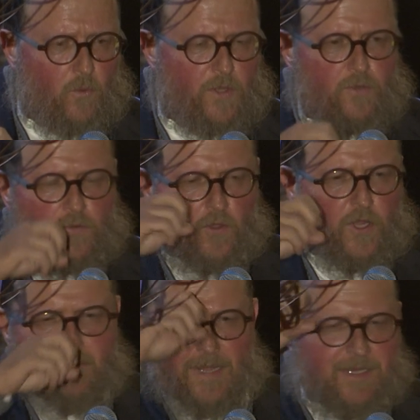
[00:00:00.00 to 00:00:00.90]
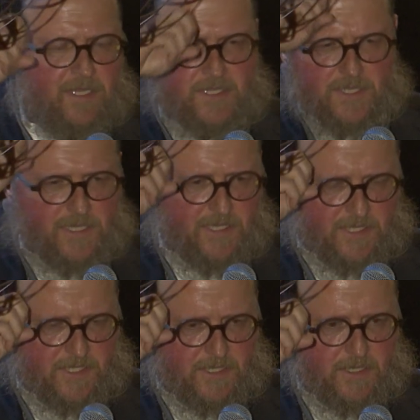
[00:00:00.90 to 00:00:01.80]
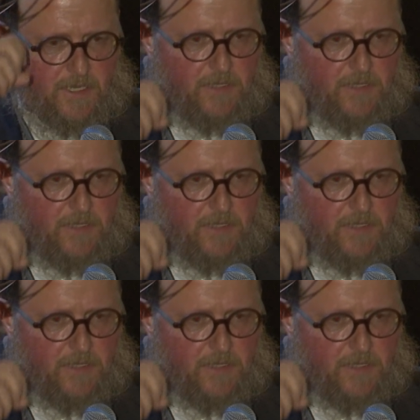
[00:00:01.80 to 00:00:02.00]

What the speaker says: When you talk about Chasidus,